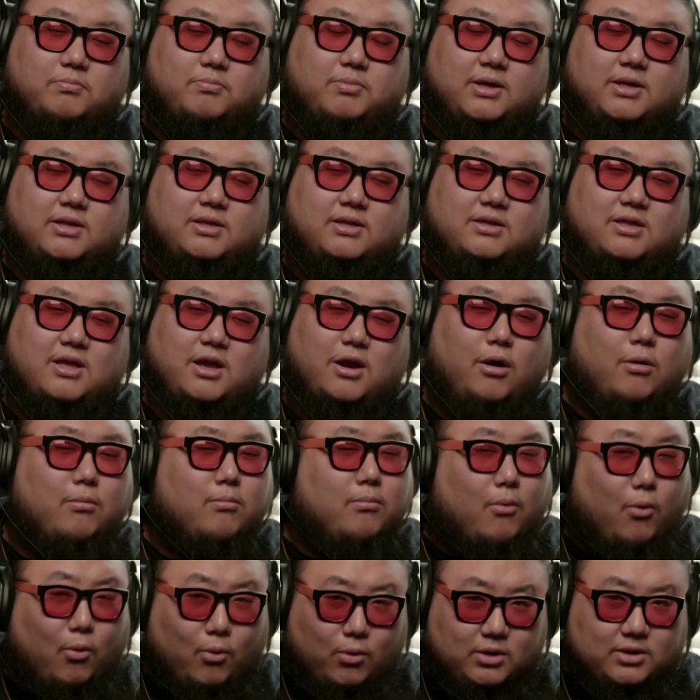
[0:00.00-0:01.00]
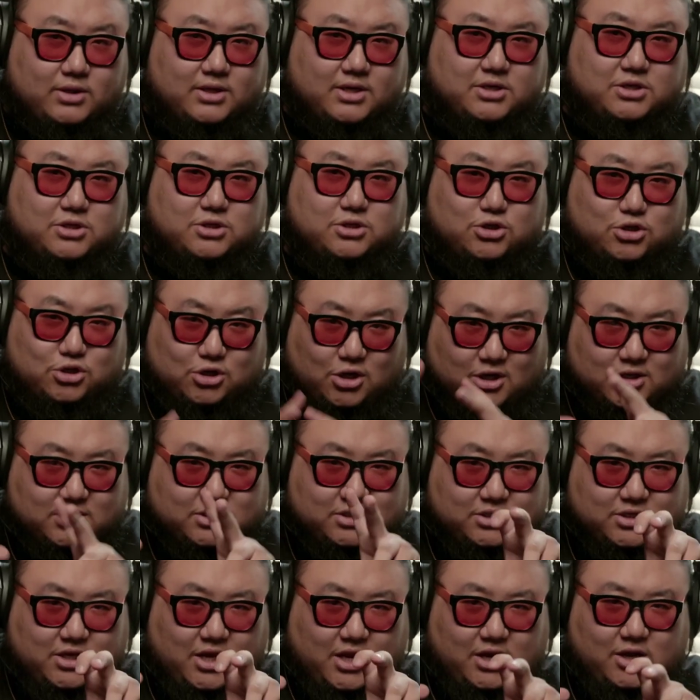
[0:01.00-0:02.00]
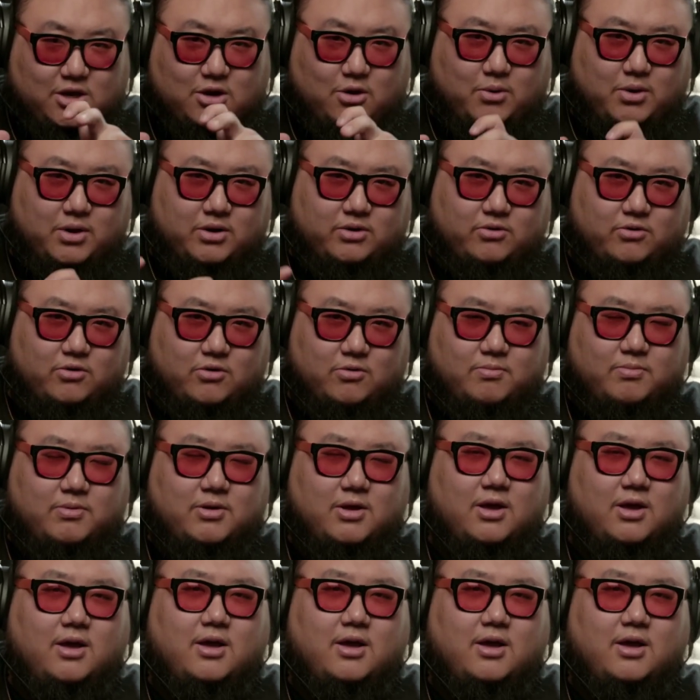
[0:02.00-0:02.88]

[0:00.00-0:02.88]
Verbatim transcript: but they are more than just a co-ed group.